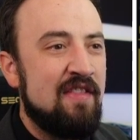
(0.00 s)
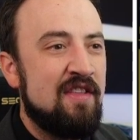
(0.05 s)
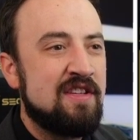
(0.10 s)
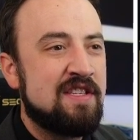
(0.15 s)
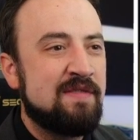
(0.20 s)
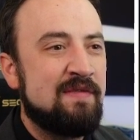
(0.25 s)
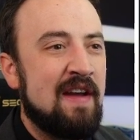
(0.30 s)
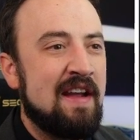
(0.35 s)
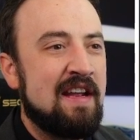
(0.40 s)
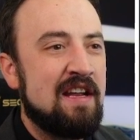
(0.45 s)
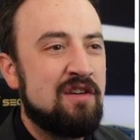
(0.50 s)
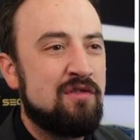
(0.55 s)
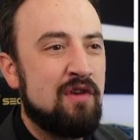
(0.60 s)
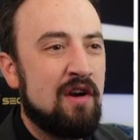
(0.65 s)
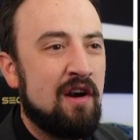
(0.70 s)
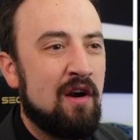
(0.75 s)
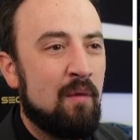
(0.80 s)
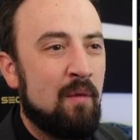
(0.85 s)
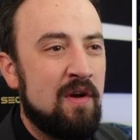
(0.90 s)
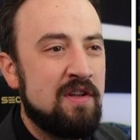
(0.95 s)
This effect can
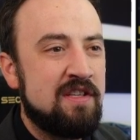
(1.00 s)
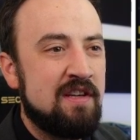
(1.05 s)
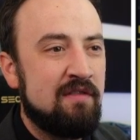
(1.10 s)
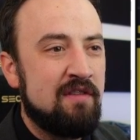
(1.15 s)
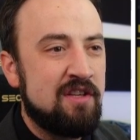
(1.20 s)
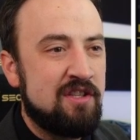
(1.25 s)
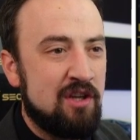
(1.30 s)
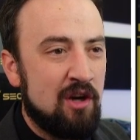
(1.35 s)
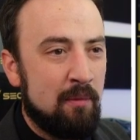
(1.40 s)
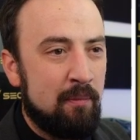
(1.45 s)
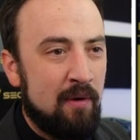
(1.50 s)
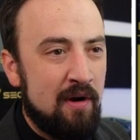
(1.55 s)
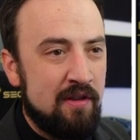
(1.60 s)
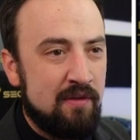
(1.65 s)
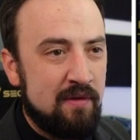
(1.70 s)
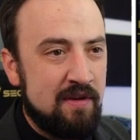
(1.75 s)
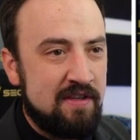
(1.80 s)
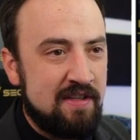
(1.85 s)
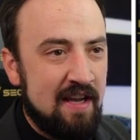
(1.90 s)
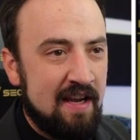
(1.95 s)
trigger once every
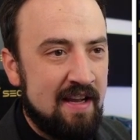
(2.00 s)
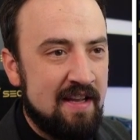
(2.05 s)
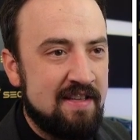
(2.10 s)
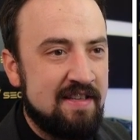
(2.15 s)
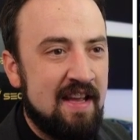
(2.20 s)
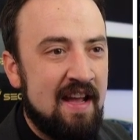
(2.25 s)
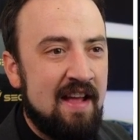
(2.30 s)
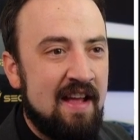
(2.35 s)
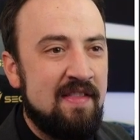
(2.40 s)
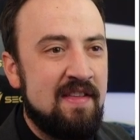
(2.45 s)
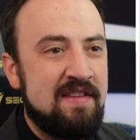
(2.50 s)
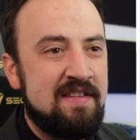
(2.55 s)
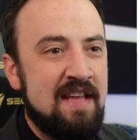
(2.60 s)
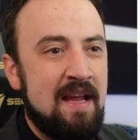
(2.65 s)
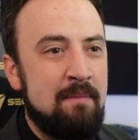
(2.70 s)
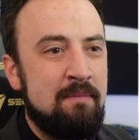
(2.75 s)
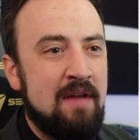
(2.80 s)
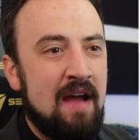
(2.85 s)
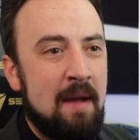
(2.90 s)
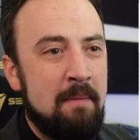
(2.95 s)
0.3 seconds. The
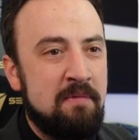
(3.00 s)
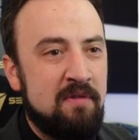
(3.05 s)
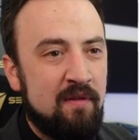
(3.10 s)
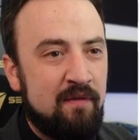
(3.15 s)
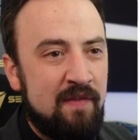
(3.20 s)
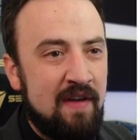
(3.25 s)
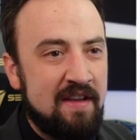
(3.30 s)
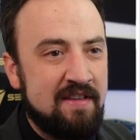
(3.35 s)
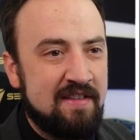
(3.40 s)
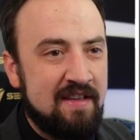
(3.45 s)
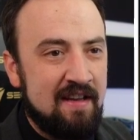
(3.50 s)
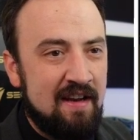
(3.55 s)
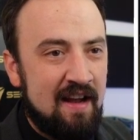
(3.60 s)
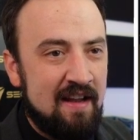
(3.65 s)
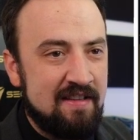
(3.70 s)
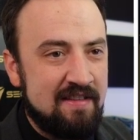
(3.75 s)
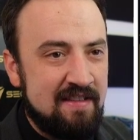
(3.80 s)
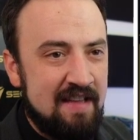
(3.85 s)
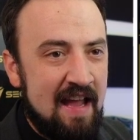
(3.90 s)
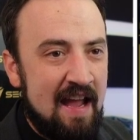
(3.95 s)
same types of effects
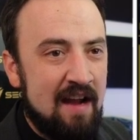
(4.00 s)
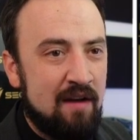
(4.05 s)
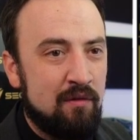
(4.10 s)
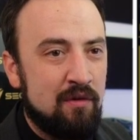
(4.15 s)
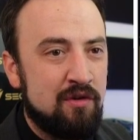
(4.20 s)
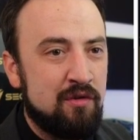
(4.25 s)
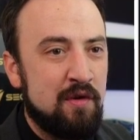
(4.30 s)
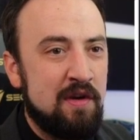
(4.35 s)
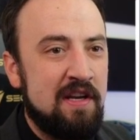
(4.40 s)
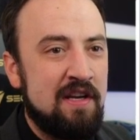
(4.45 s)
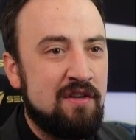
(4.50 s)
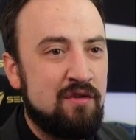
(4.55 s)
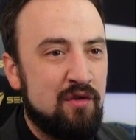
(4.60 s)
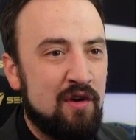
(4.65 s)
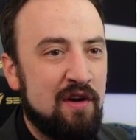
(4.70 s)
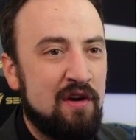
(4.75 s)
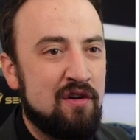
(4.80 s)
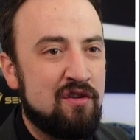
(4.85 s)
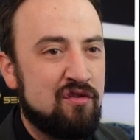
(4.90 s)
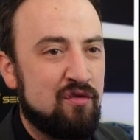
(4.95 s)
cannot stack. Retreated
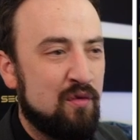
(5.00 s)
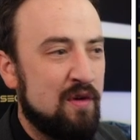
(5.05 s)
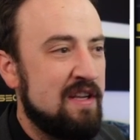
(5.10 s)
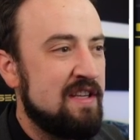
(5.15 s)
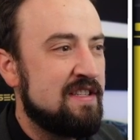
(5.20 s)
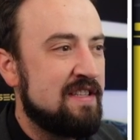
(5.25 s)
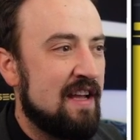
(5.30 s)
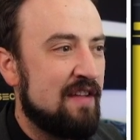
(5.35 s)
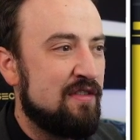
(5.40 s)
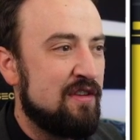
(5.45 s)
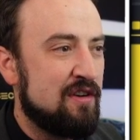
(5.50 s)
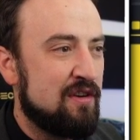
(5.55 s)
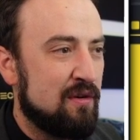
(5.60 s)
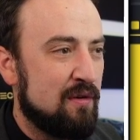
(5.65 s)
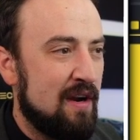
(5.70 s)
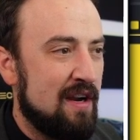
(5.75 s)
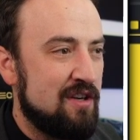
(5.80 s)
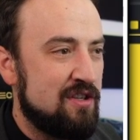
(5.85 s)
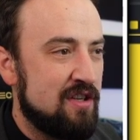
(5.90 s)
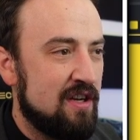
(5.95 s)
triggers reset the
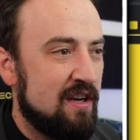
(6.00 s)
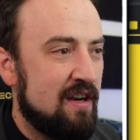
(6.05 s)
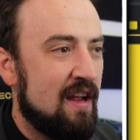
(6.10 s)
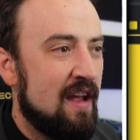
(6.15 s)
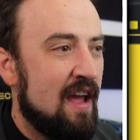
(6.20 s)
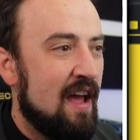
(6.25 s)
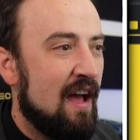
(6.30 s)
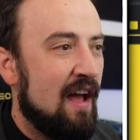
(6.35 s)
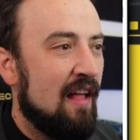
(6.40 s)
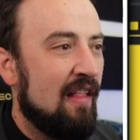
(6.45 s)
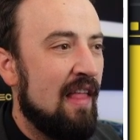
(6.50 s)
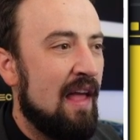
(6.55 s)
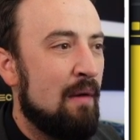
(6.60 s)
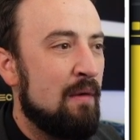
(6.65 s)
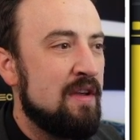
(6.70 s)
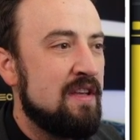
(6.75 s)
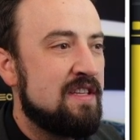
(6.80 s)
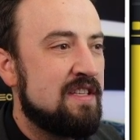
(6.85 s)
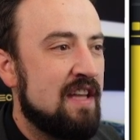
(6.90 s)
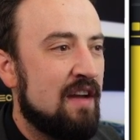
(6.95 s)
duration,
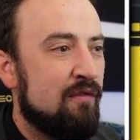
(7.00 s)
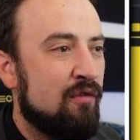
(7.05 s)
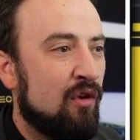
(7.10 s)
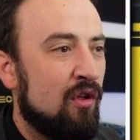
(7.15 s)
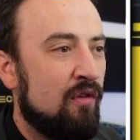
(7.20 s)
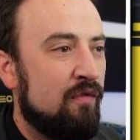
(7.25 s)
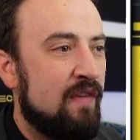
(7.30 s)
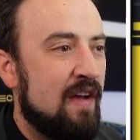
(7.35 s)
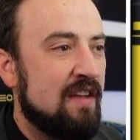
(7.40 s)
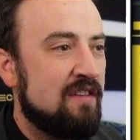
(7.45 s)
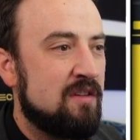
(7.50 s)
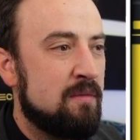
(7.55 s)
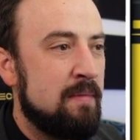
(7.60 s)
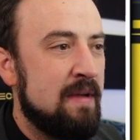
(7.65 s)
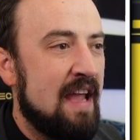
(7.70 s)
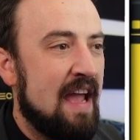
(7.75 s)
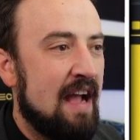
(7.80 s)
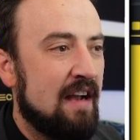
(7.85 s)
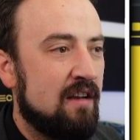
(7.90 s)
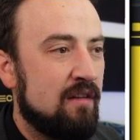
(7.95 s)
allowing several effects
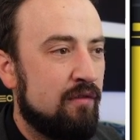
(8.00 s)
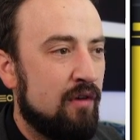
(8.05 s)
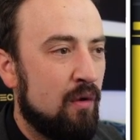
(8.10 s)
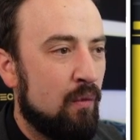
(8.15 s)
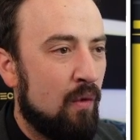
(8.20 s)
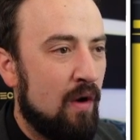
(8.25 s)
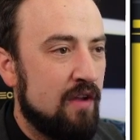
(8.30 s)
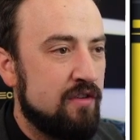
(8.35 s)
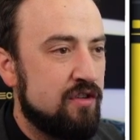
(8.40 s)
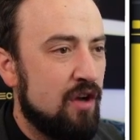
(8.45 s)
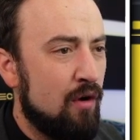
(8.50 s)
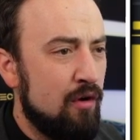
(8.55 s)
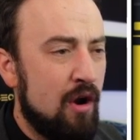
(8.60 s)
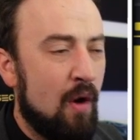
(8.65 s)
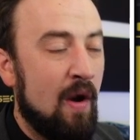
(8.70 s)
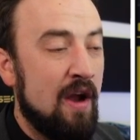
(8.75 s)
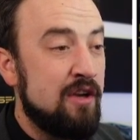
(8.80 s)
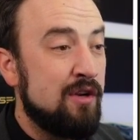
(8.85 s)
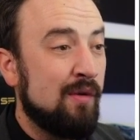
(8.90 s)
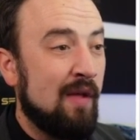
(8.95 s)
to be active at once. Oh
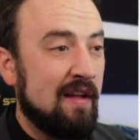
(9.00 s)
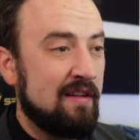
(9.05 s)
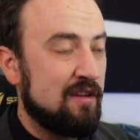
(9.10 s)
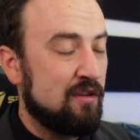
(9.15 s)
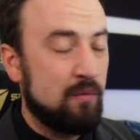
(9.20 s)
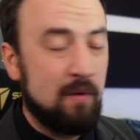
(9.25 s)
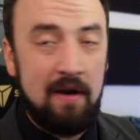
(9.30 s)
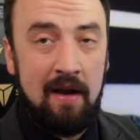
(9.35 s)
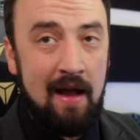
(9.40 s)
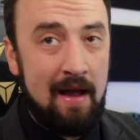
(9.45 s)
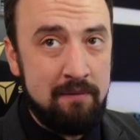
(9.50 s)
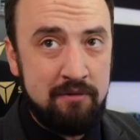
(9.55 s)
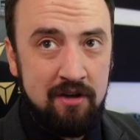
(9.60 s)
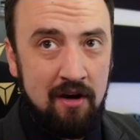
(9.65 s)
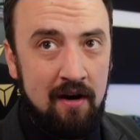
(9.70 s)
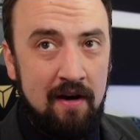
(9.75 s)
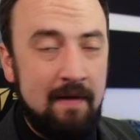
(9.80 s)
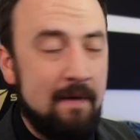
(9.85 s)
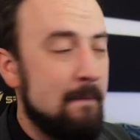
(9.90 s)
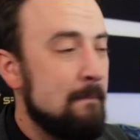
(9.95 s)
no, I do like this one. I'm
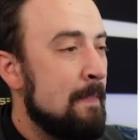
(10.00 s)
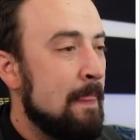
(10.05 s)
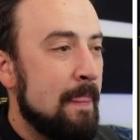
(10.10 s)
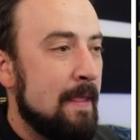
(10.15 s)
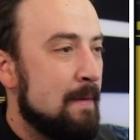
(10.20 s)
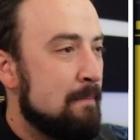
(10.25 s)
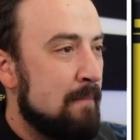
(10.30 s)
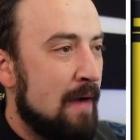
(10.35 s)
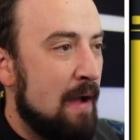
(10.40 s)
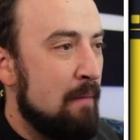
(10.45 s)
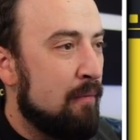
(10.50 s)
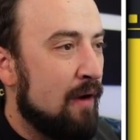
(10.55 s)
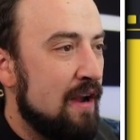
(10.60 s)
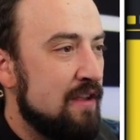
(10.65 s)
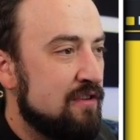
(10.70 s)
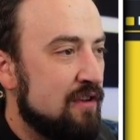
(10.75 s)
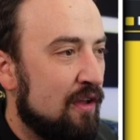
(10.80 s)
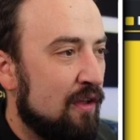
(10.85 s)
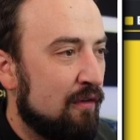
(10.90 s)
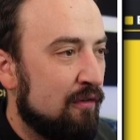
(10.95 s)
sorry. My
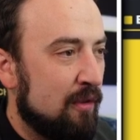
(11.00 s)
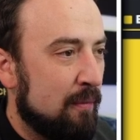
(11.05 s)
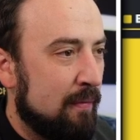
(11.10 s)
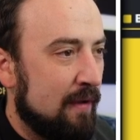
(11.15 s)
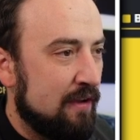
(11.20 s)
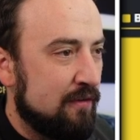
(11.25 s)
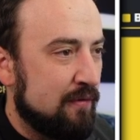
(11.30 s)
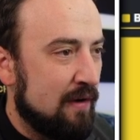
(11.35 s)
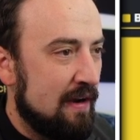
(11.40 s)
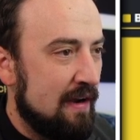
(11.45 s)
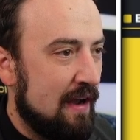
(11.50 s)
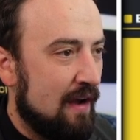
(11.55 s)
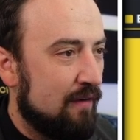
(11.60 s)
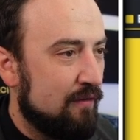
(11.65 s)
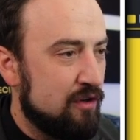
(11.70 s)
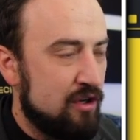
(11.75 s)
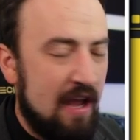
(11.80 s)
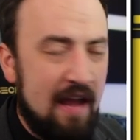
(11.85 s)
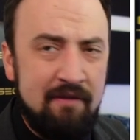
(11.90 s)
brain's all over the place right now.